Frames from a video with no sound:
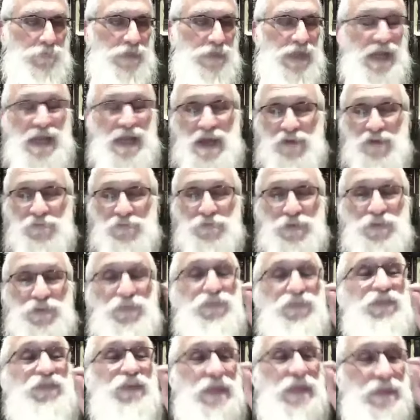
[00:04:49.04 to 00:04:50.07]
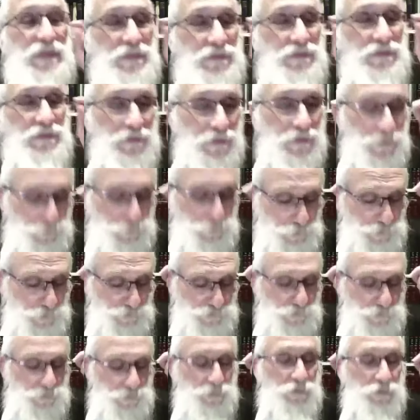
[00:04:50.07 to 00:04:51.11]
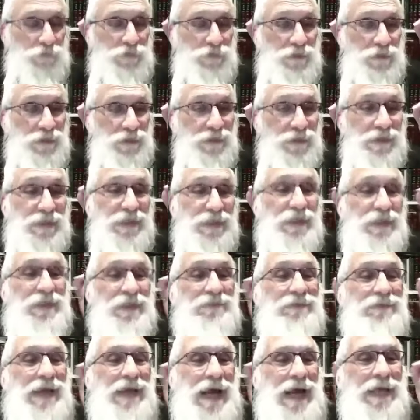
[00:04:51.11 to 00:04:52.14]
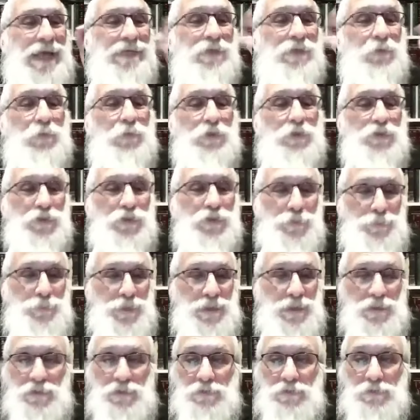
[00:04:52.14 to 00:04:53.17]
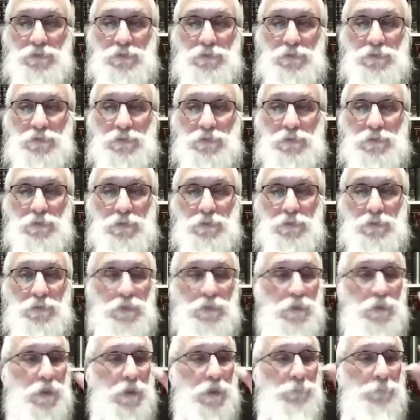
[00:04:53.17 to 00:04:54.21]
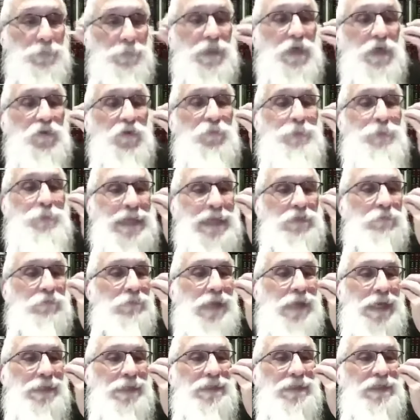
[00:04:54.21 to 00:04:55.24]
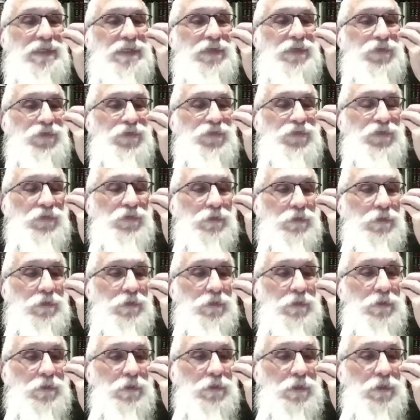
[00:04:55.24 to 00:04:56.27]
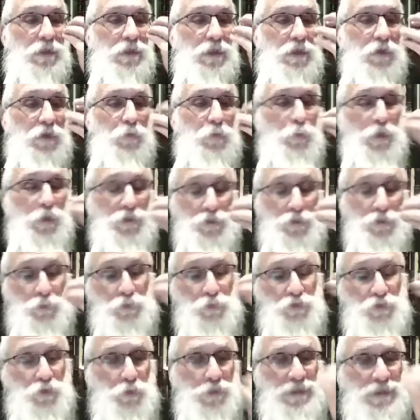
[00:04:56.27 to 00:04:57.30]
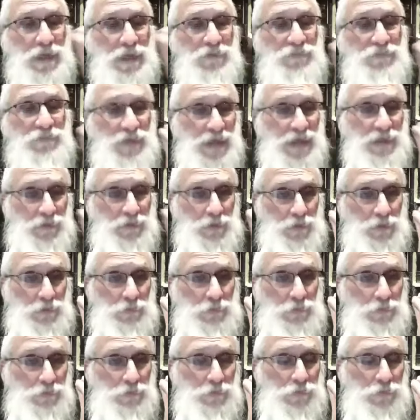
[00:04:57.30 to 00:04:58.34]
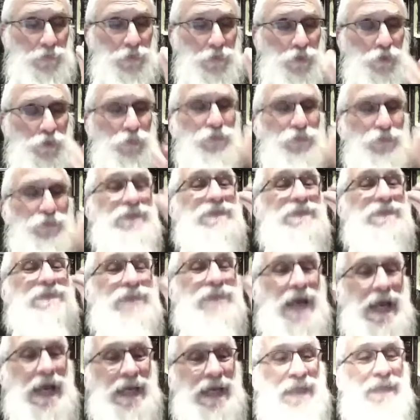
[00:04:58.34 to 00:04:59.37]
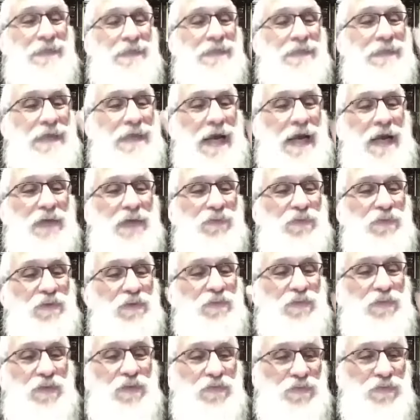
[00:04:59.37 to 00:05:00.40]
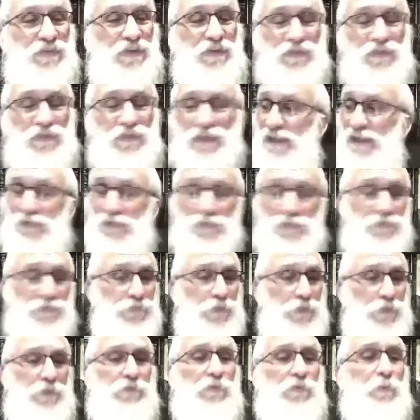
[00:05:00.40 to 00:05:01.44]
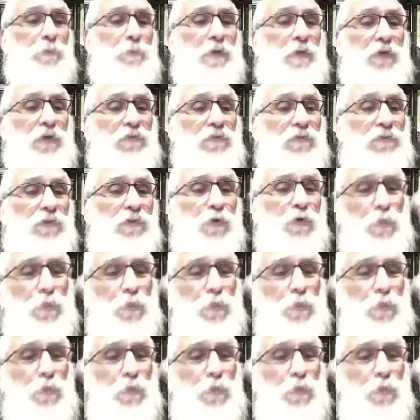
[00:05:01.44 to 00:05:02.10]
Every sin, we'll soon learn, is idol worshiping. Because bottom line is, when you do an Aveda, you're denying God's existence, that he's in front of you, because if you